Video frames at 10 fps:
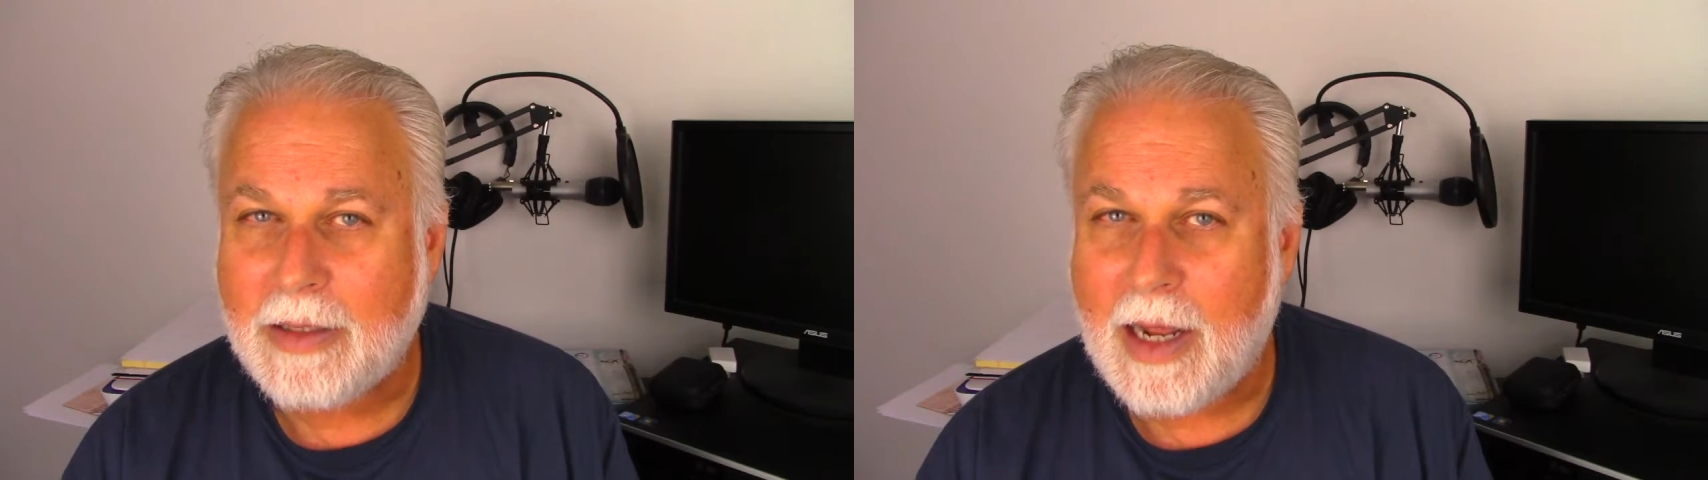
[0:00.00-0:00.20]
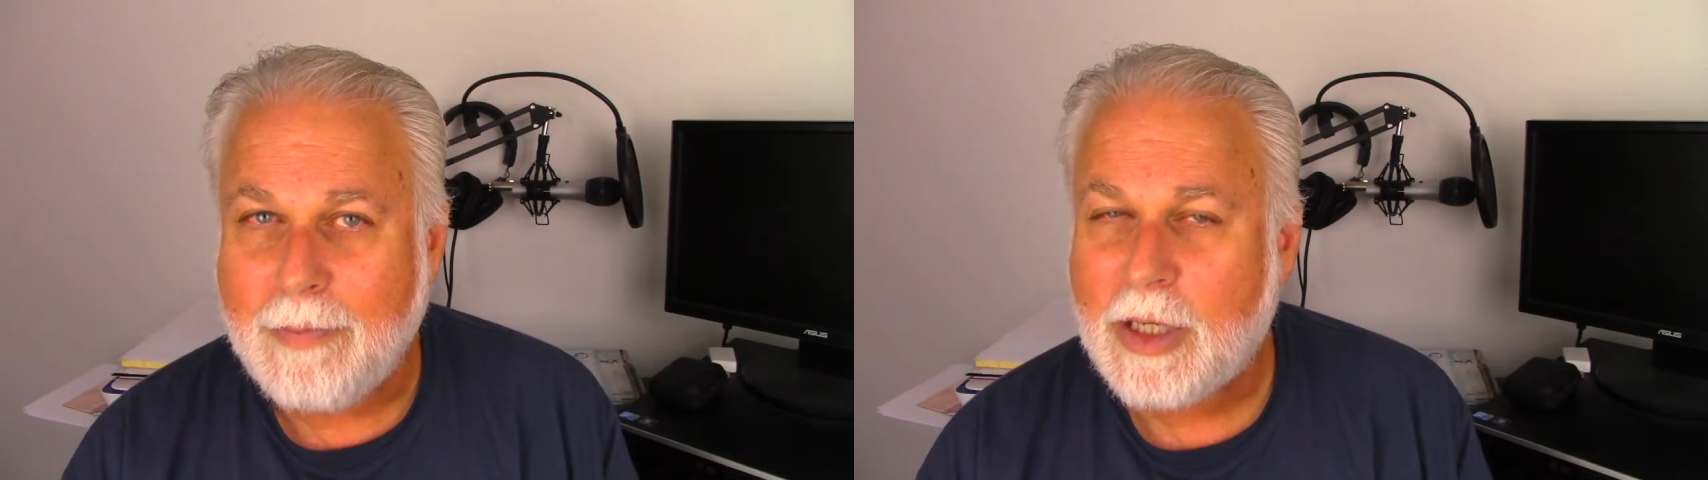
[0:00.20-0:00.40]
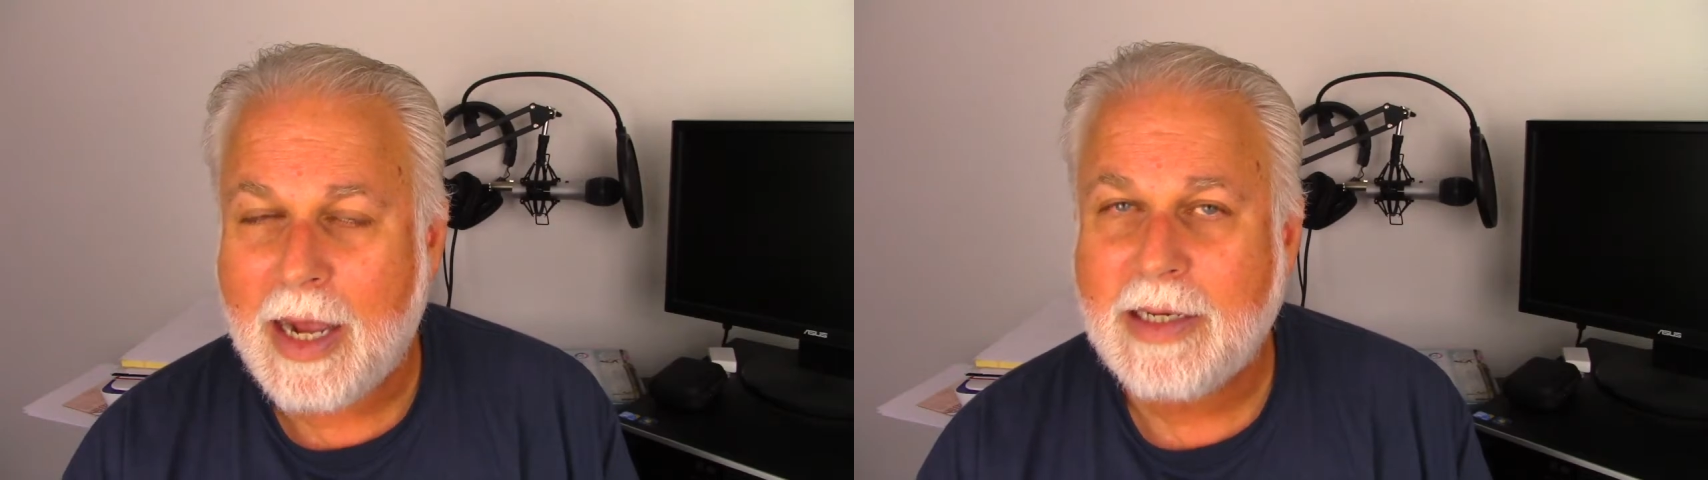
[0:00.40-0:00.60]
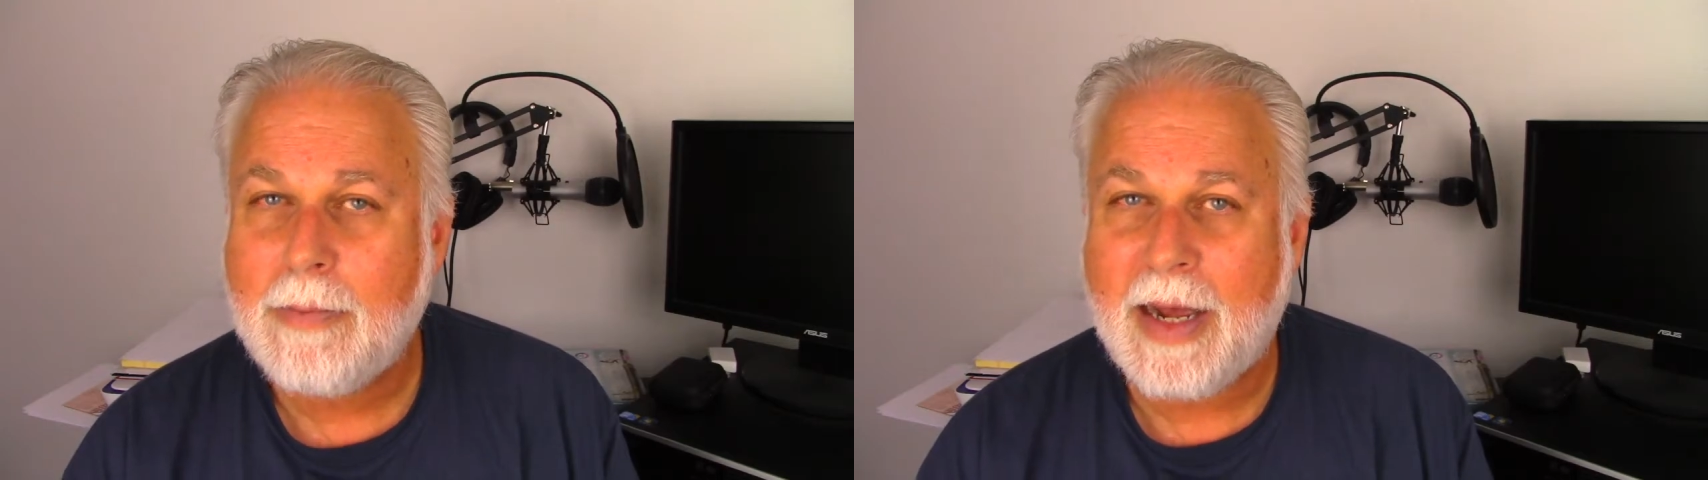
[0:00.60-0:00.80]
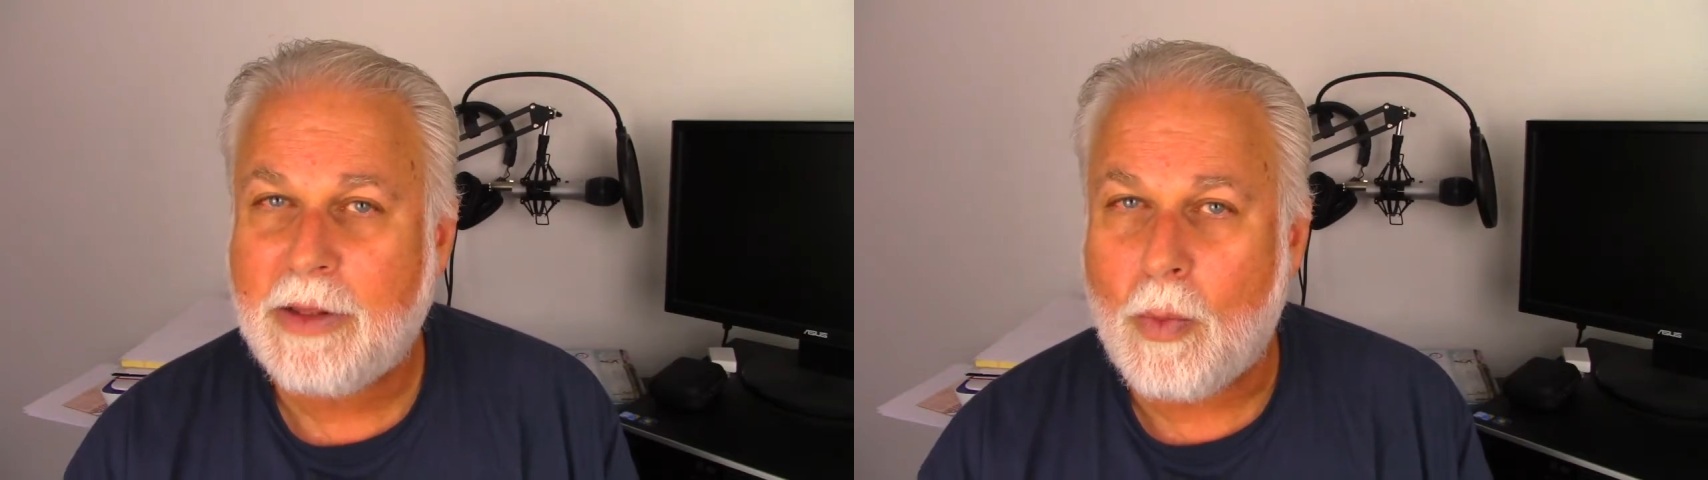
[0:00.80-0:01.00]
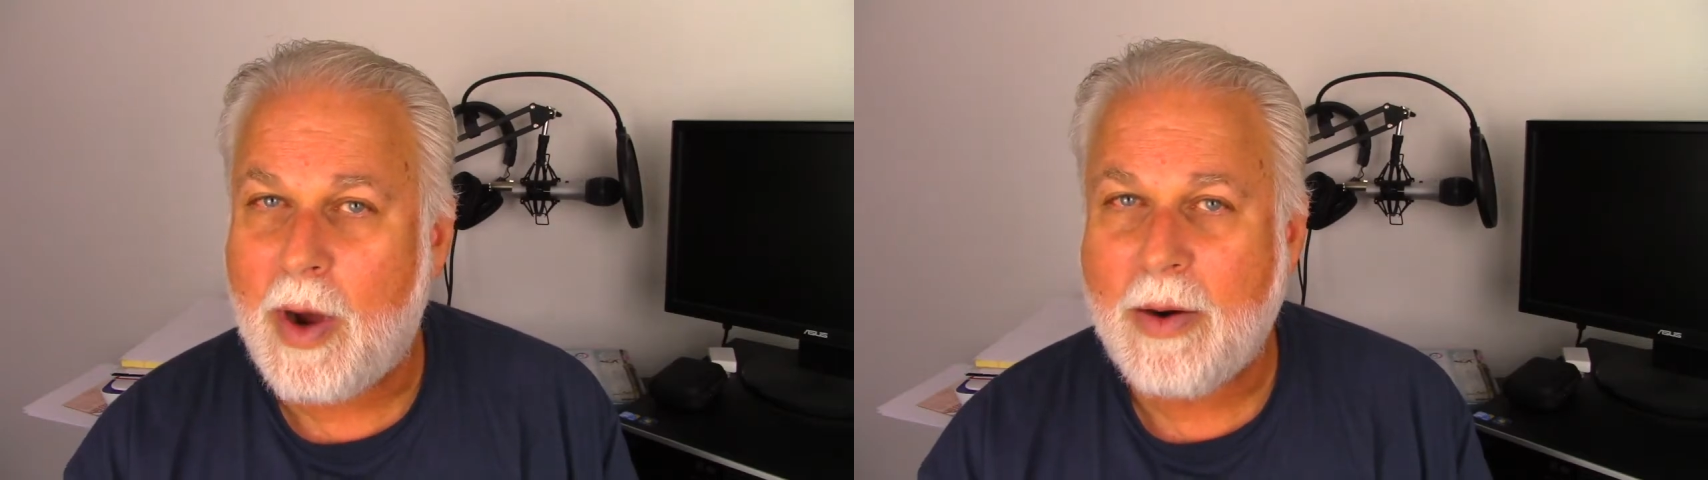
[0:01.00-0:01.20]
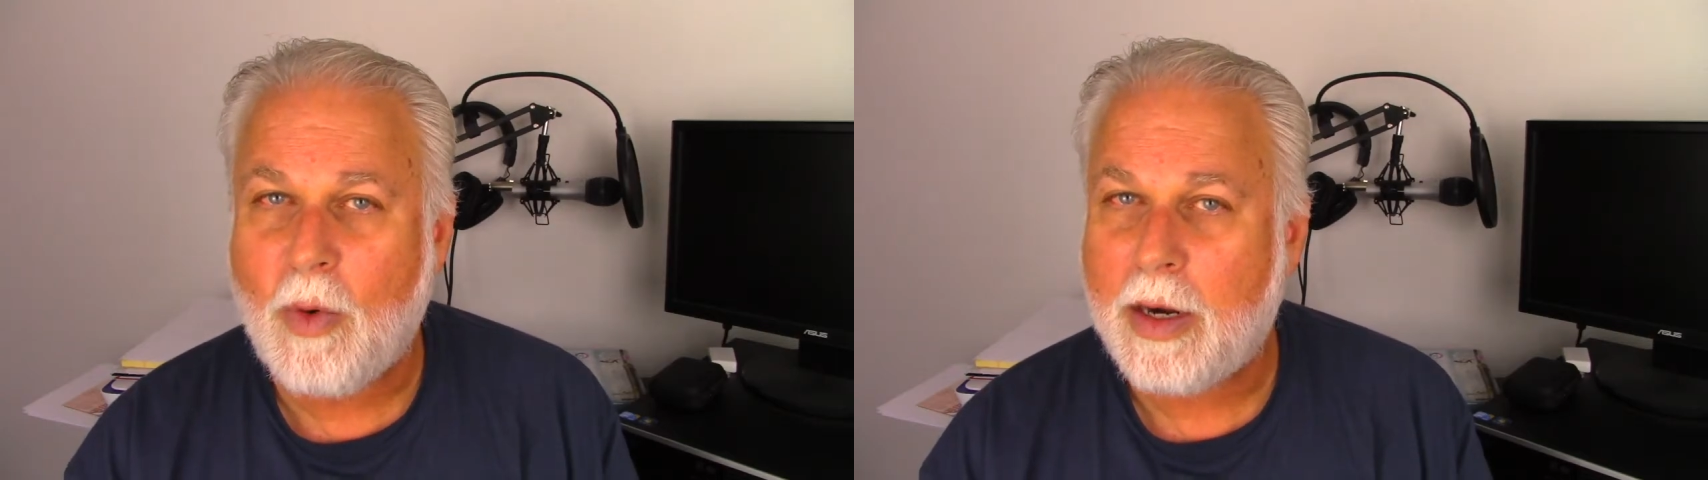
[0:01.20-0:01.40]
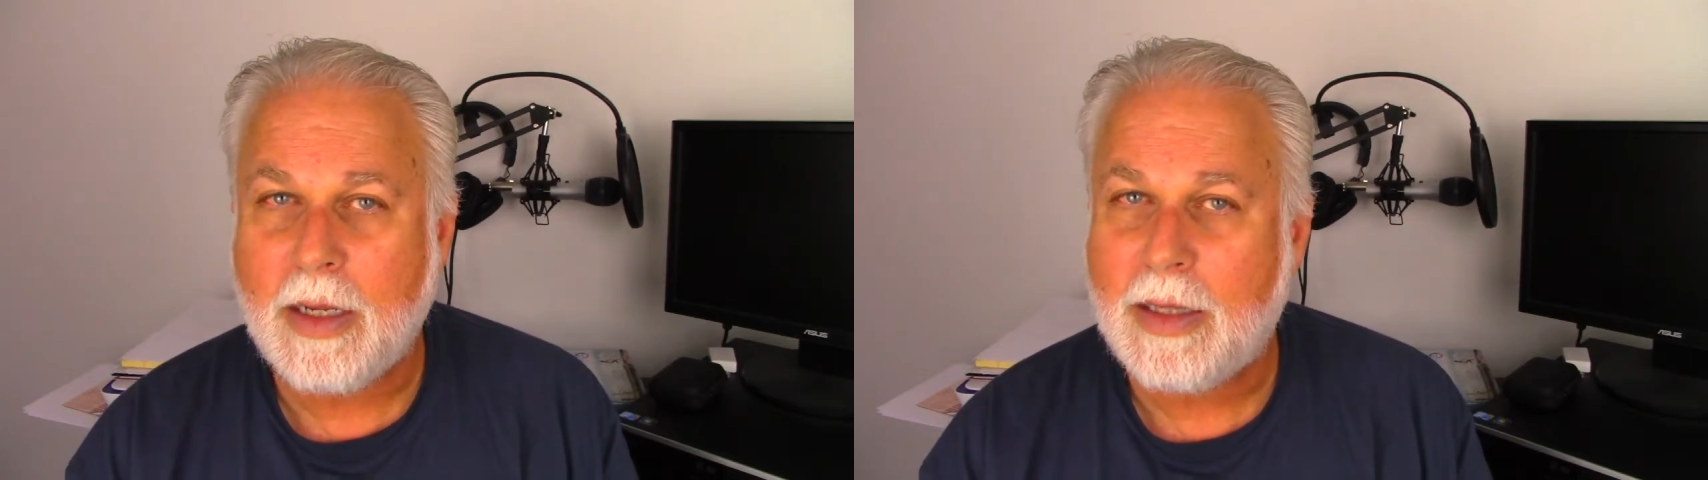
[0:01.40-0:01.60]
the white
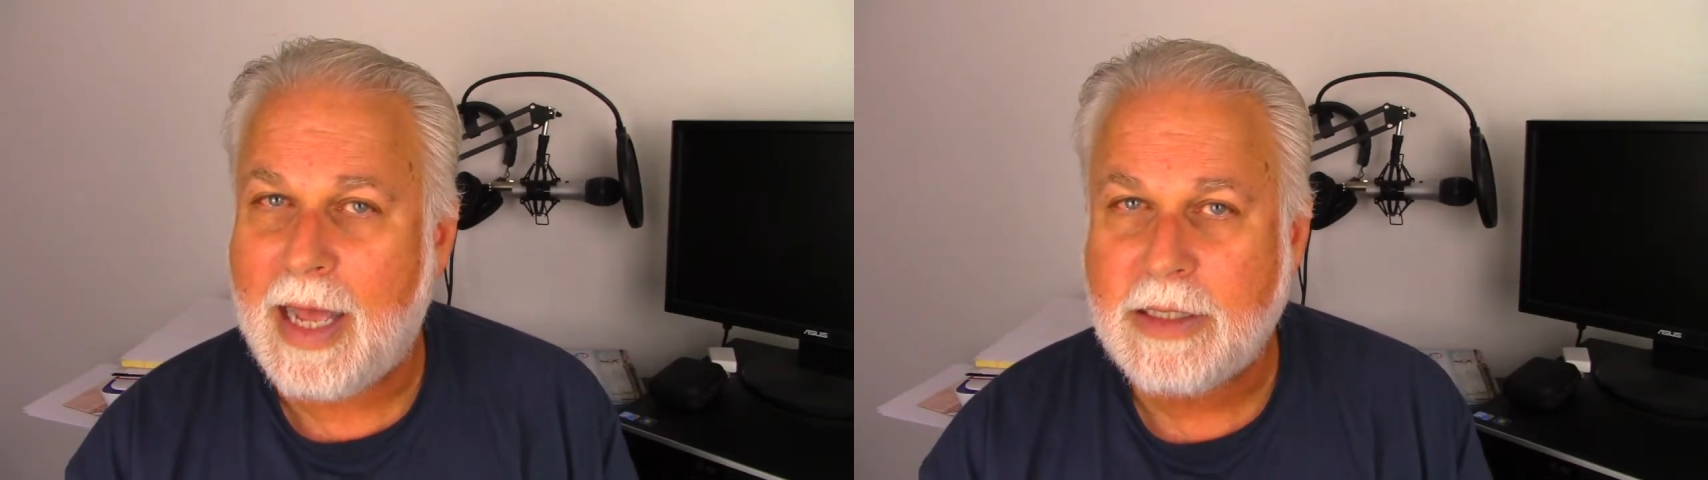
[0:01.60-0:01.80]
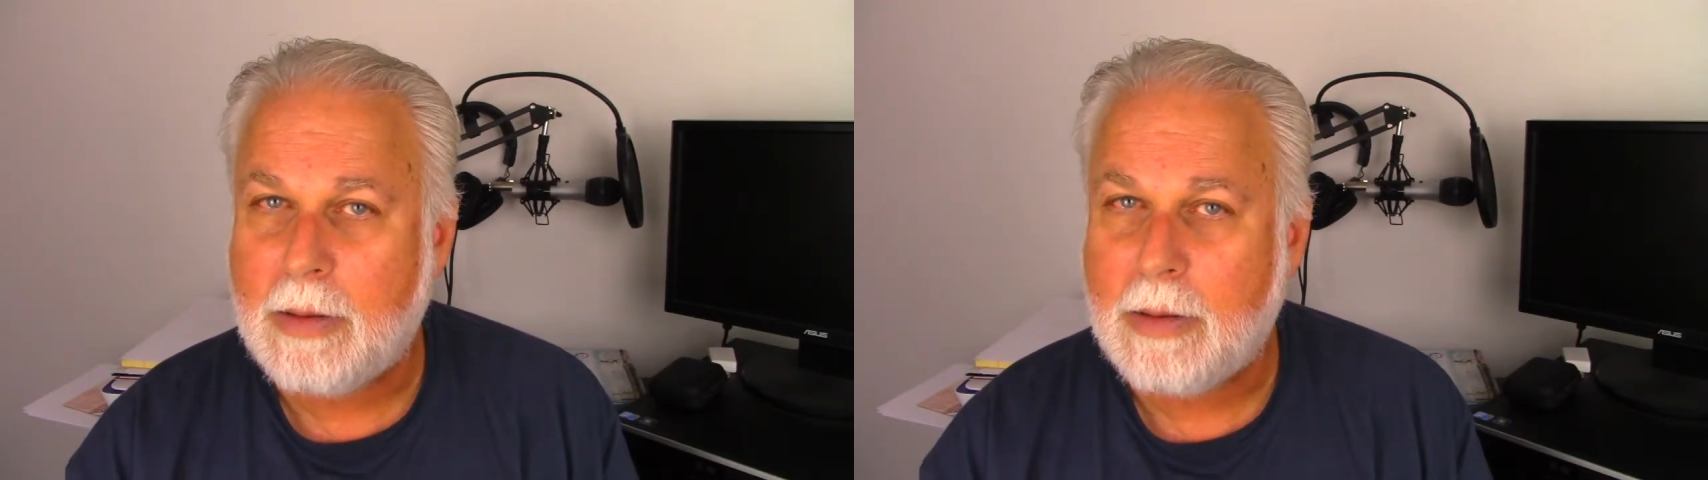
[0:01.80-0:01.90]
working class,